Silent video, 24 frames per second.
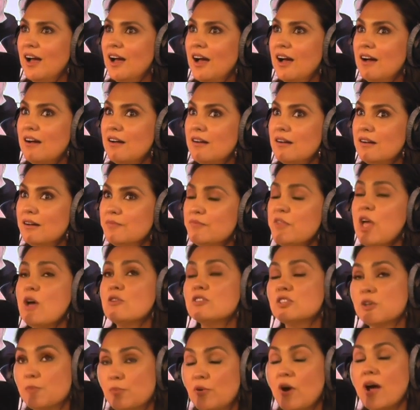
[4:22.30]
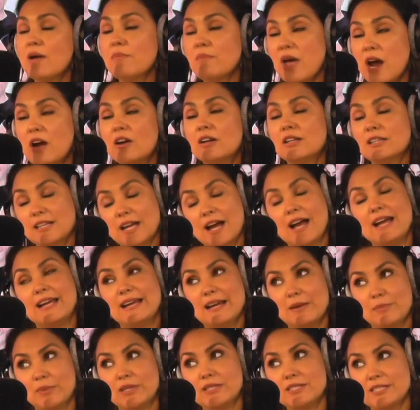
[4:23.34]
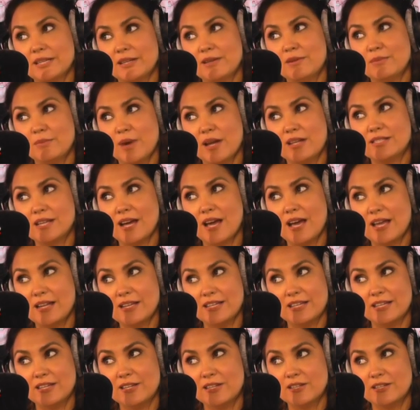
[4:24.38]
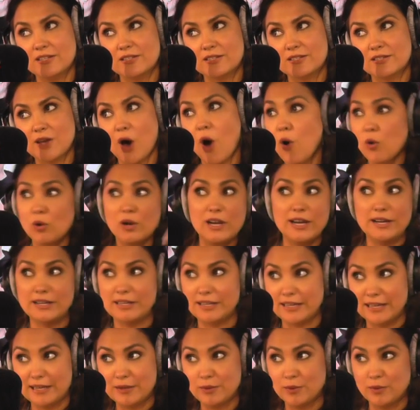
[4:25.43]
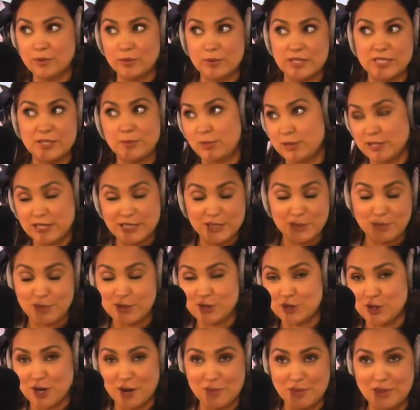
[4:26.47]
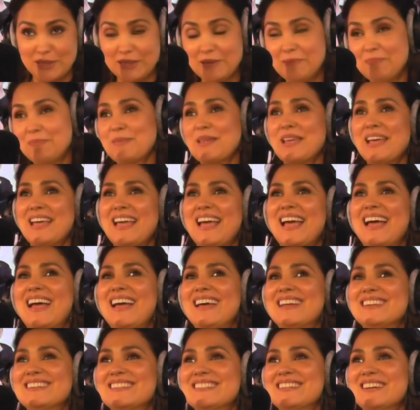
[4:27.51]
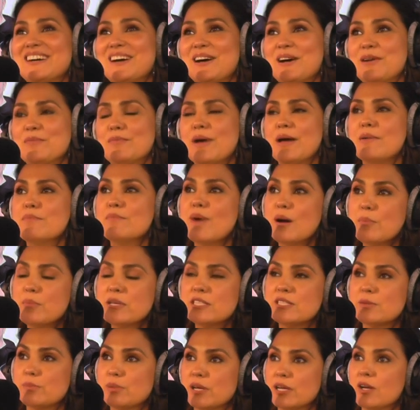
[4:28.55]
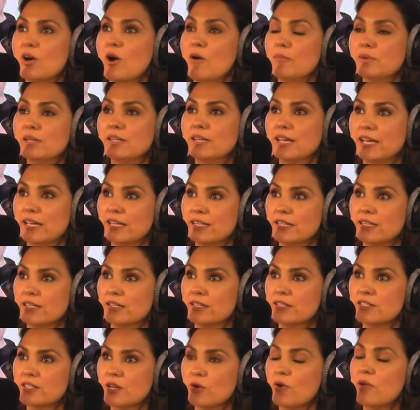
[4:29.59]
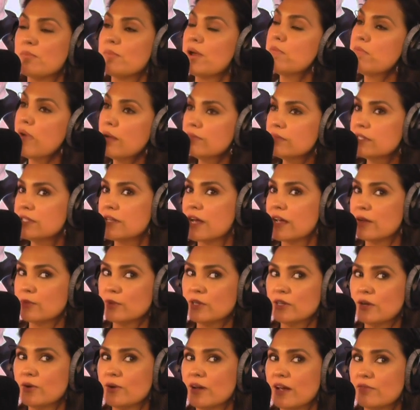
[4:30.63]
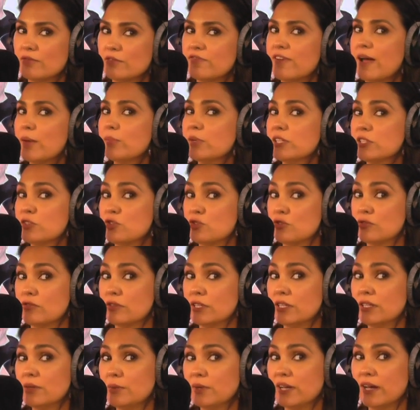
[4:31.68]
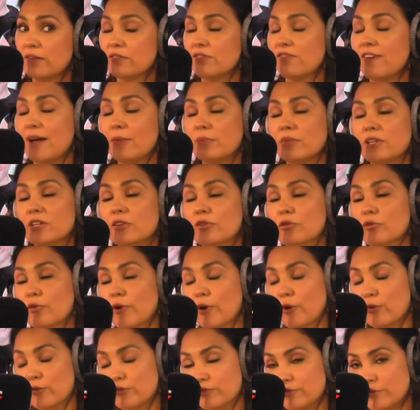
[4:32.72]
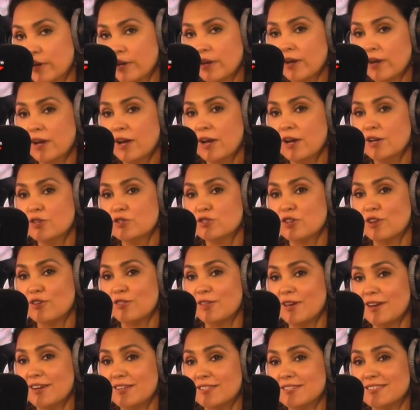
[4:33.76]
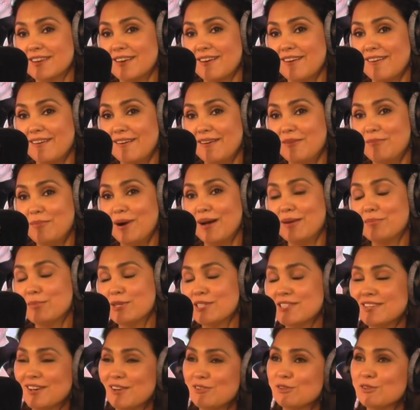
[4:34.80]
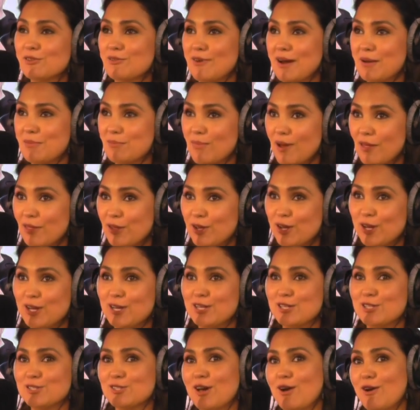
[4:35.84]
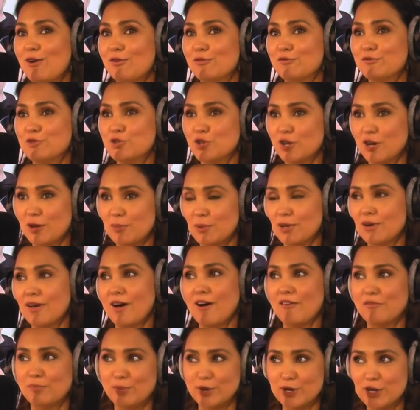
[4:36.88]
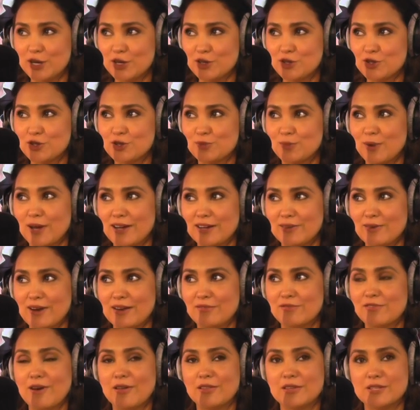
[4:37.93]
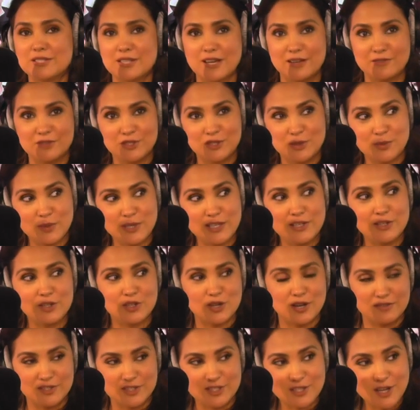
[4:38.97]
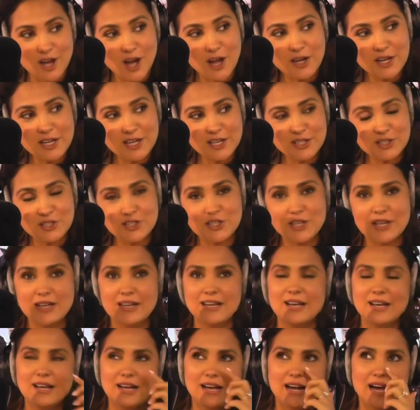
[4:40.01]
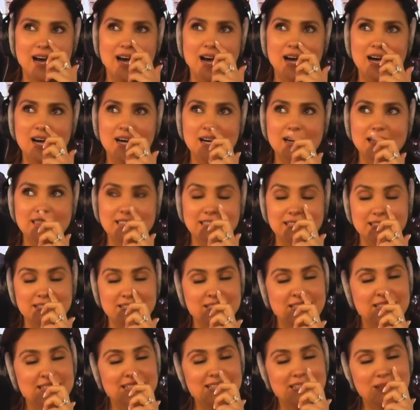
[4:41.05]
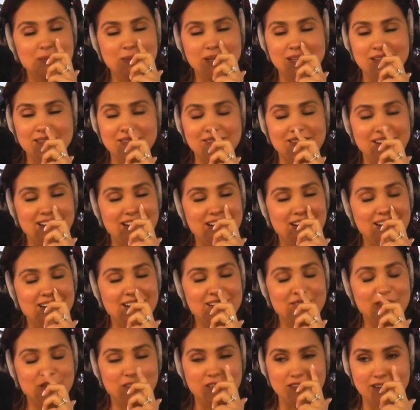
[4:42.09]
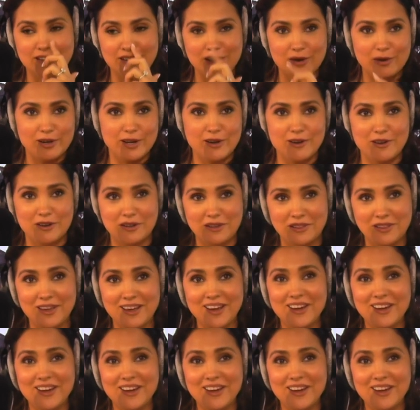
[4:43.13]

No, so primarily I am Indian. Yep. My dad is whole Indian. He's Punjabi. And my mum is a bit complicated. So on my mum's side, we don't have a family tree. We have a family grove. So there's my maternal grandmother is half German, half British. My grandfather's half Swedish, half Scottish. There's a lot of everything going on in there.